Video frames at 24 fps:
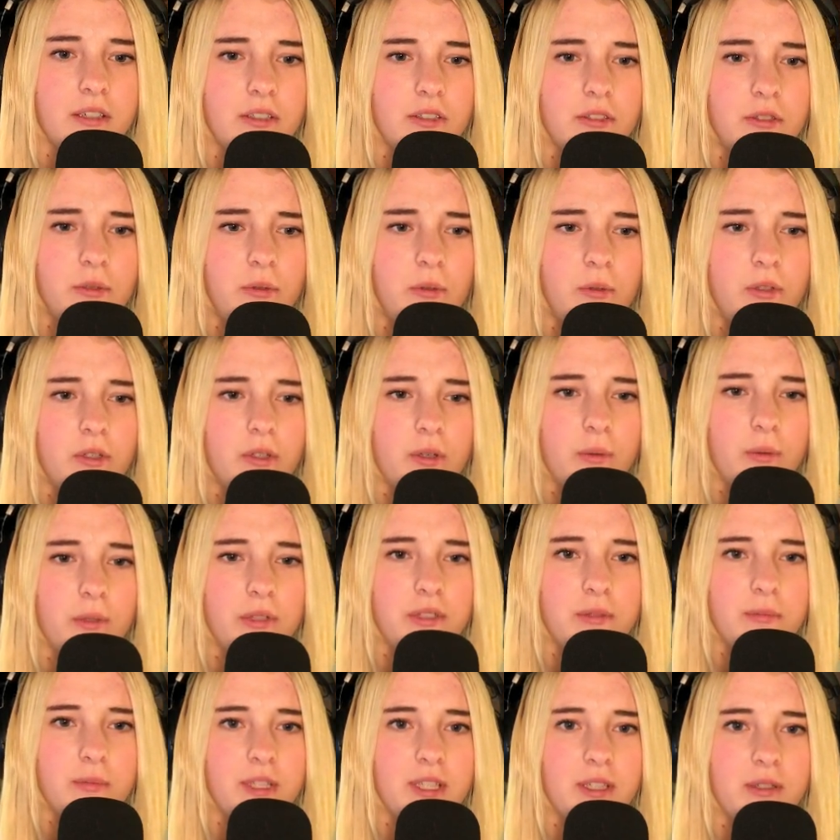Are you going
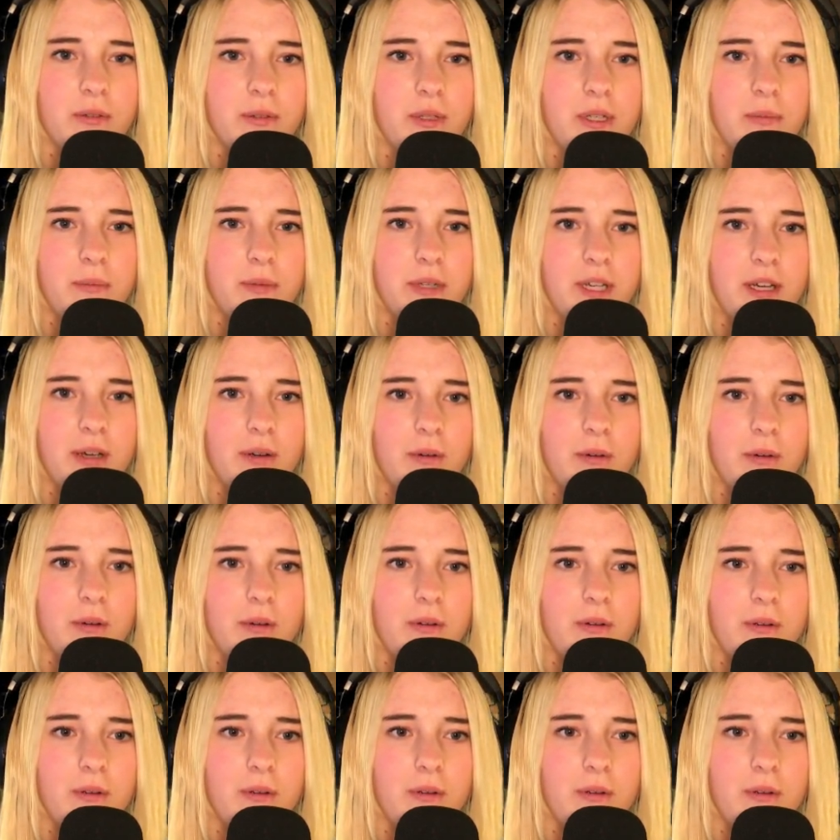to be the creep now?